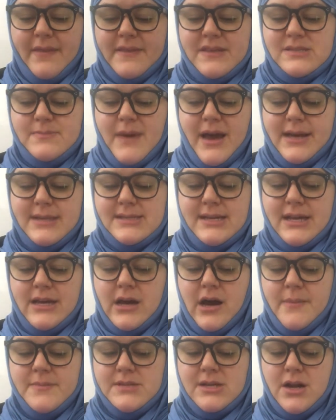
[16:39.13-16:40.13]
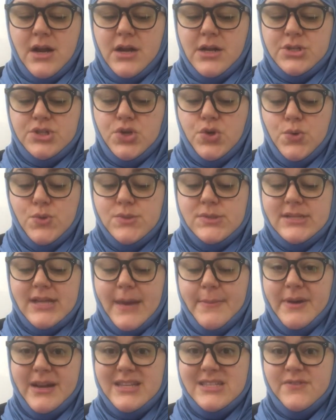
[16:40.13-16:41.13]
this magazine comes in on a Tuesday,
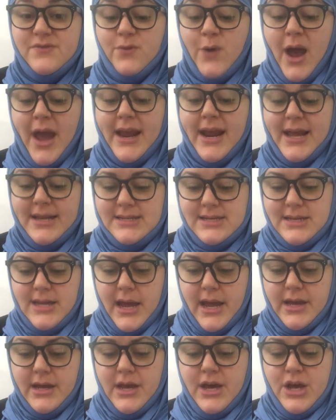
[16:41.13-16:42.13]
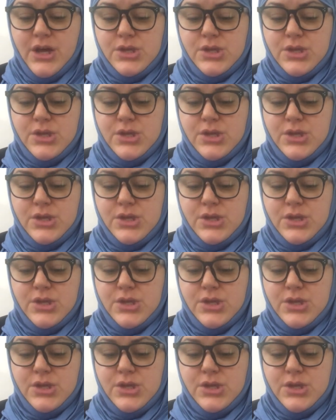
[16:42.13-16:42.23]
but it's Friday today,